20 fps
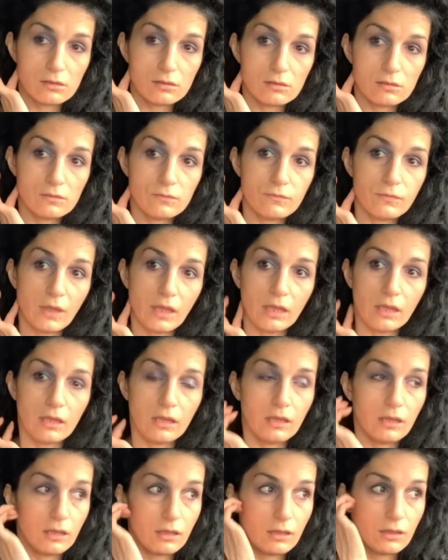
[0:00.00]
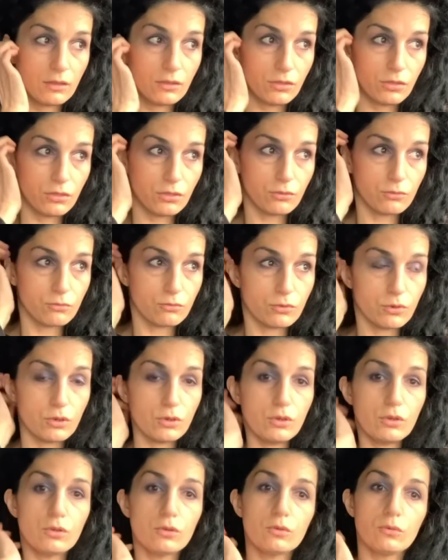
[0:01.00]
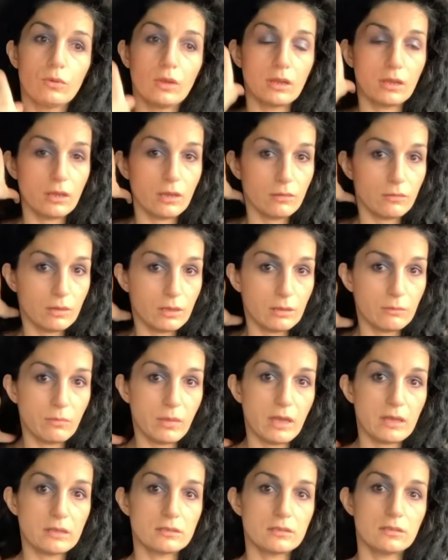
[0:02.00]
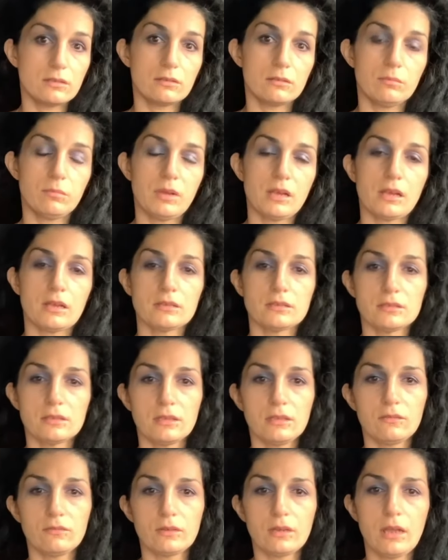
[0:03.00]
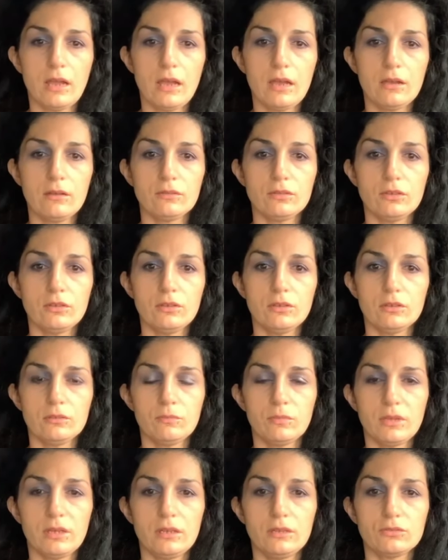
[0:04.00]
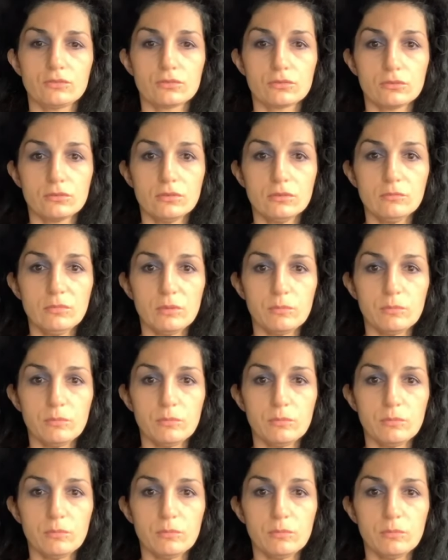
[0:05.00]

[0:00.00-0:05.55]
thinking through and going back to your past, even how you could be trauma